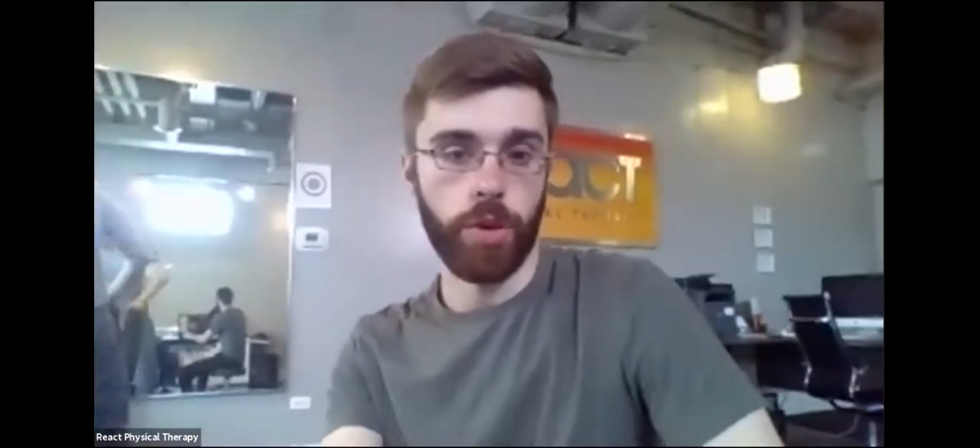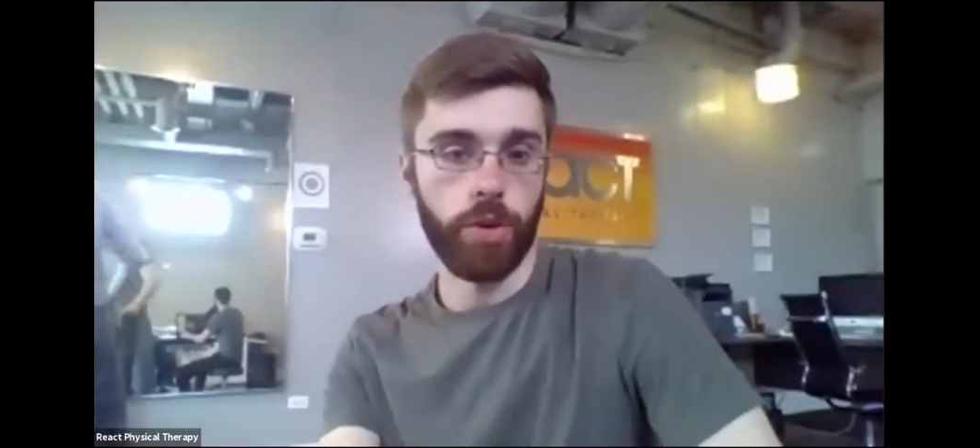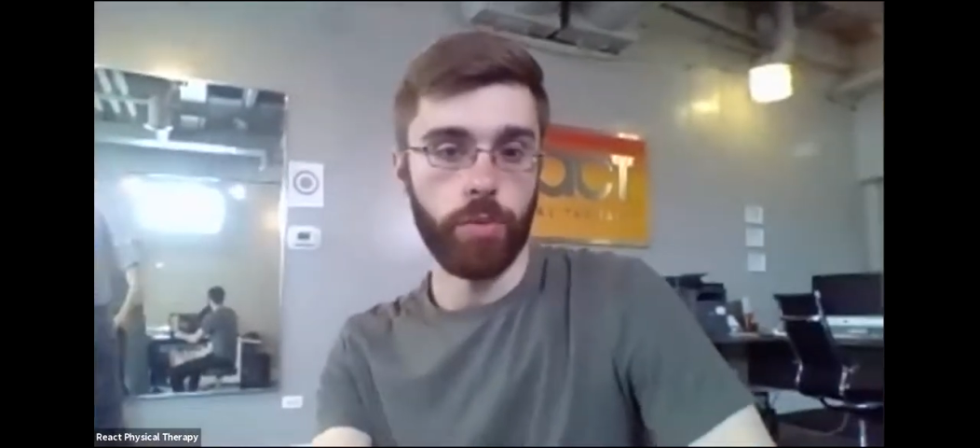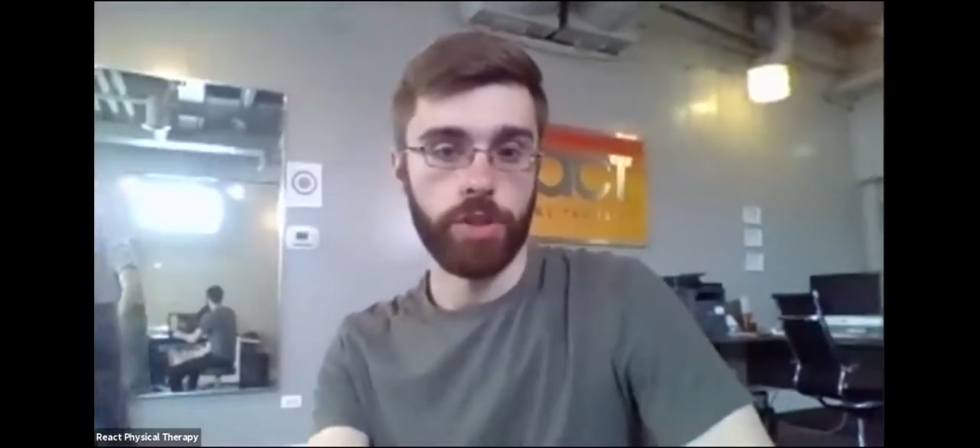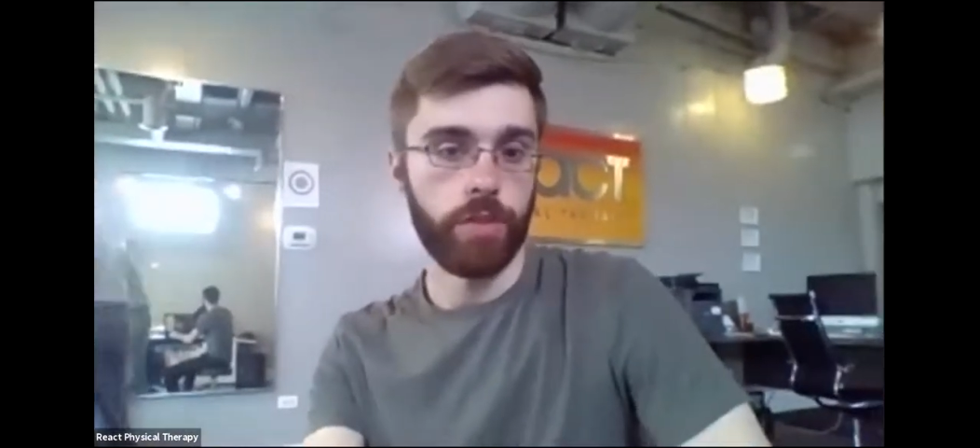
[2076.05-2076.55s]

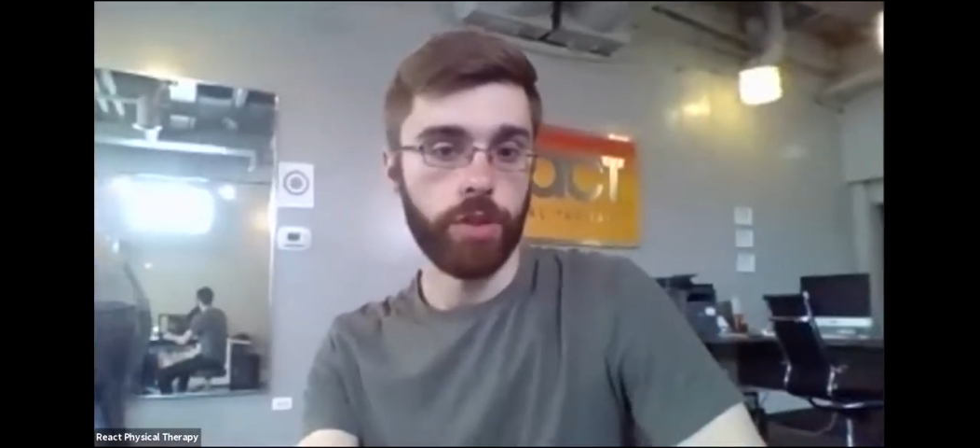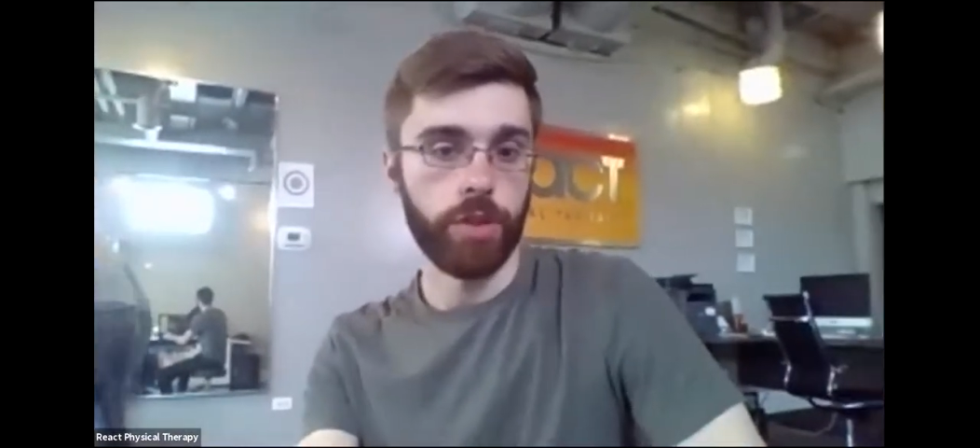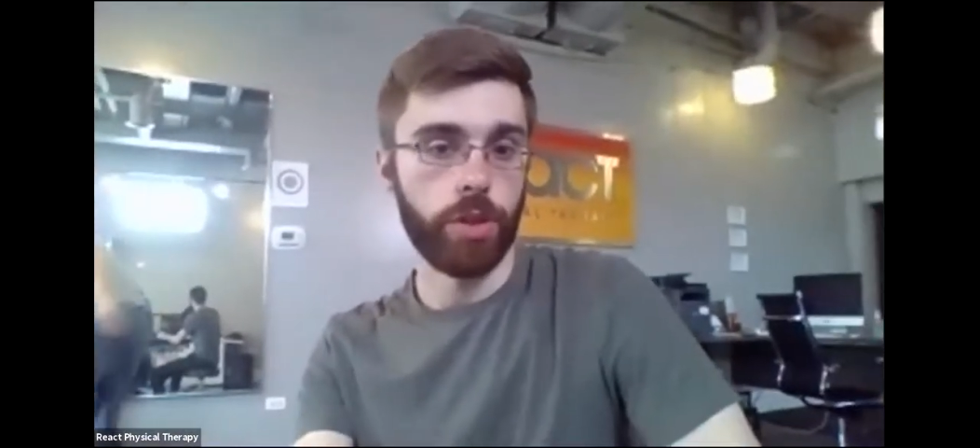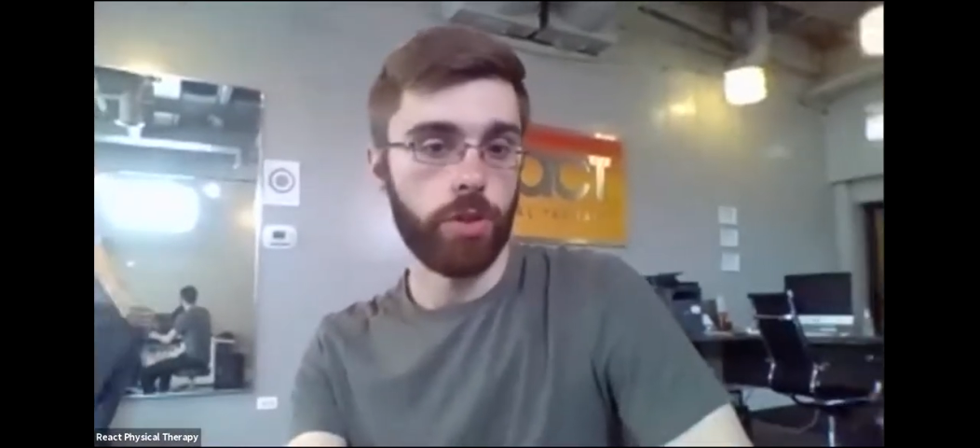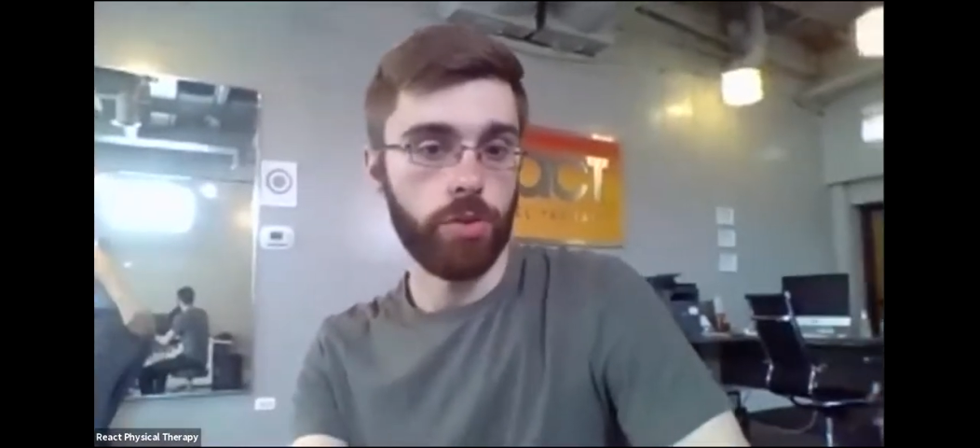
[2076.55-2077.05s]
whichever you're
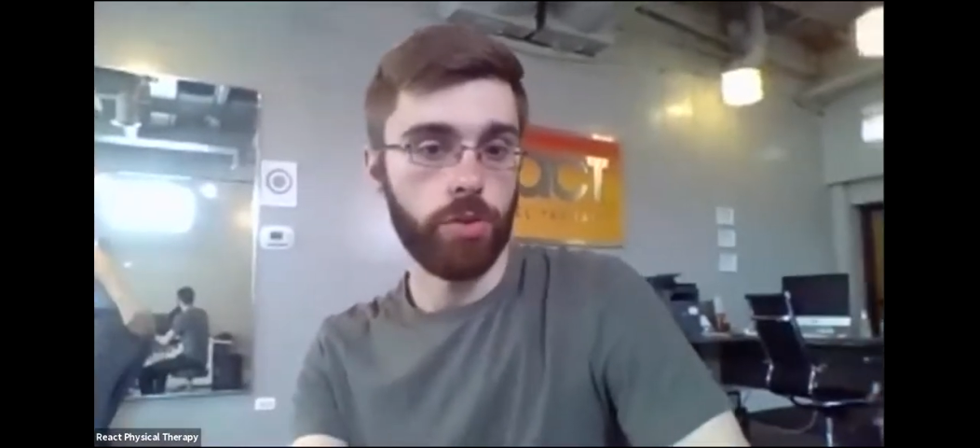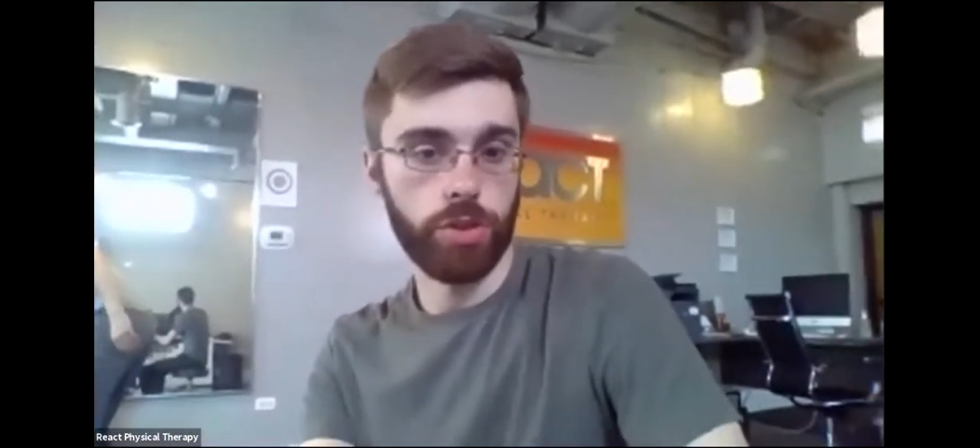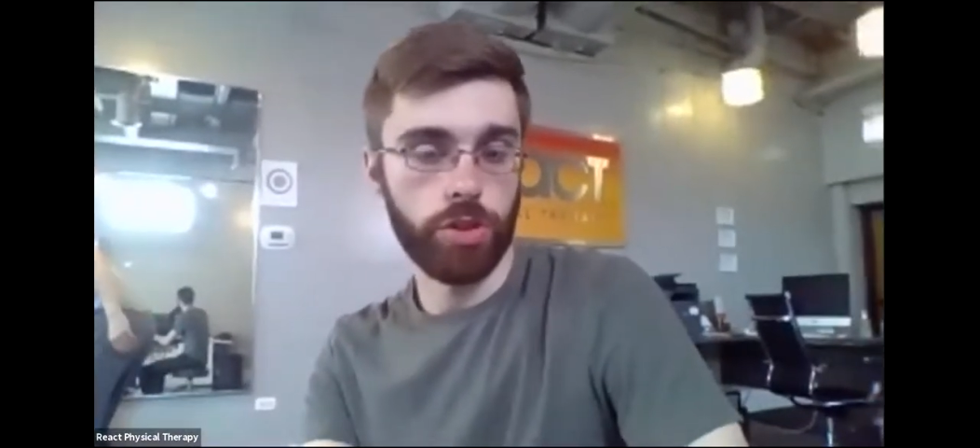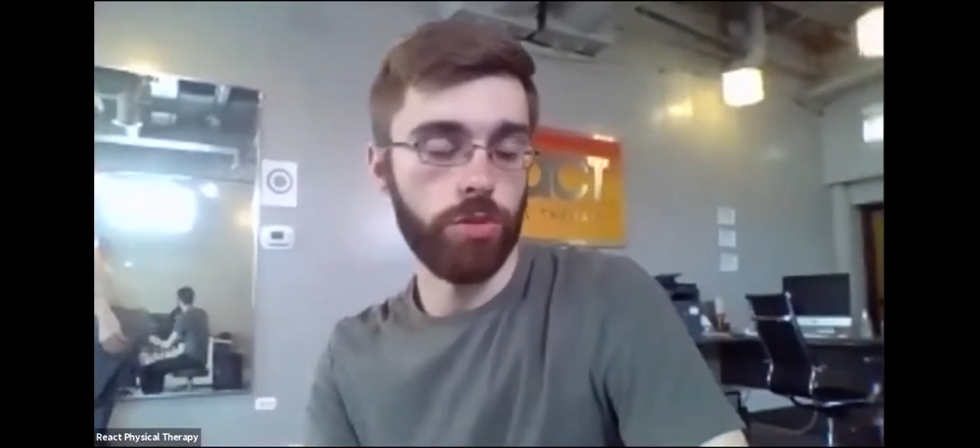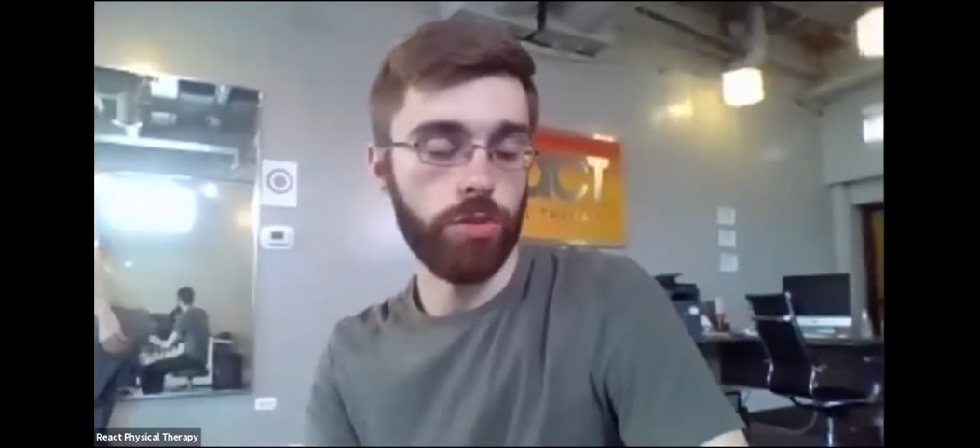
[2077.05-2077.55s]
closest
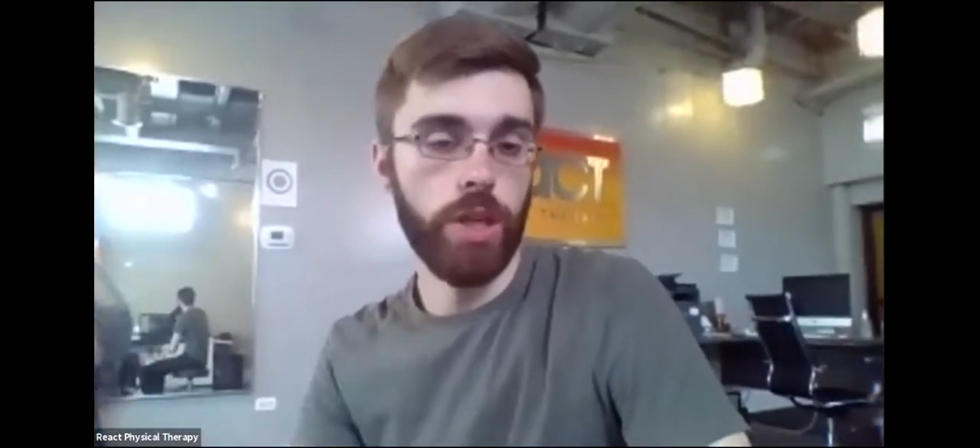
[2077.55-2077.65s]
to.